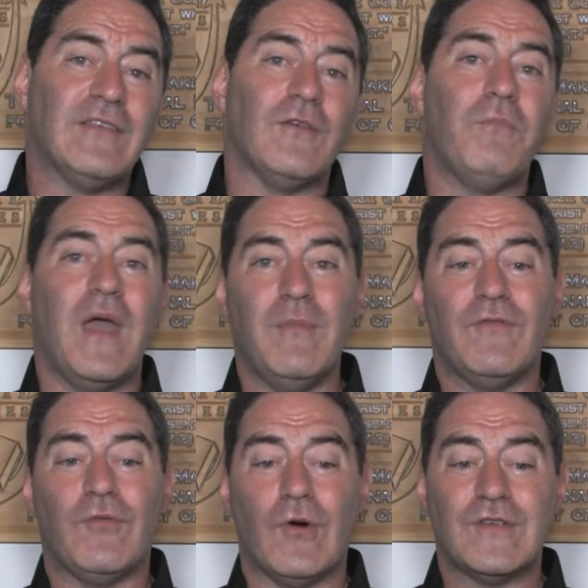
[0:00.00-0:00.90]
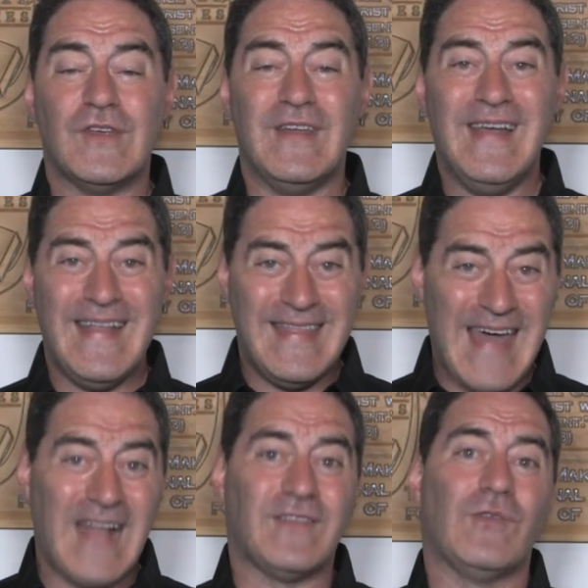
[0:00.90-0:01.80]
as a payment for our sin.
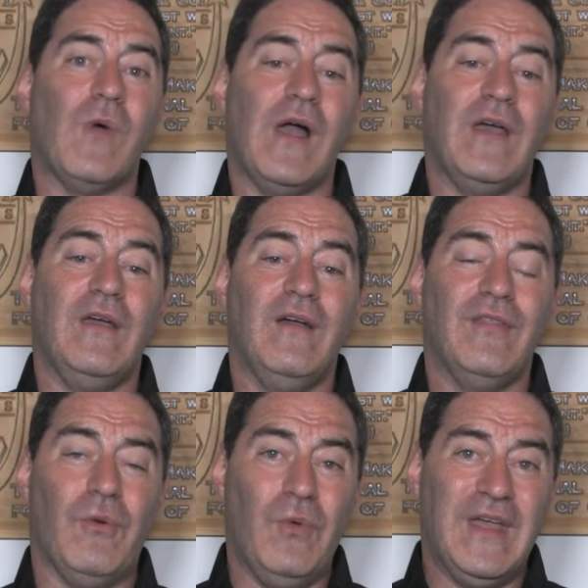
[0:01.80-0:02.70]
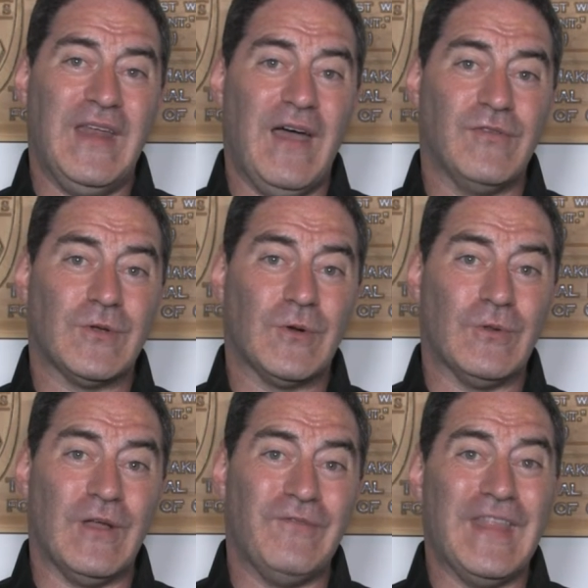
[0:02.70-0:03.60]
That's the way that we can have
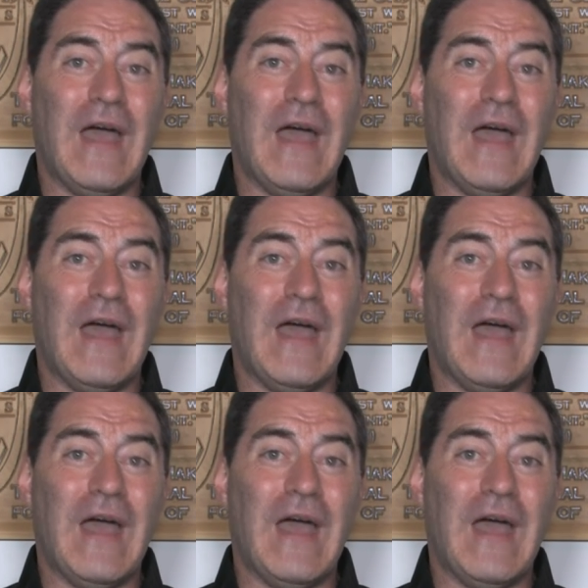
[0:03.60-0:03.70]
eternal life.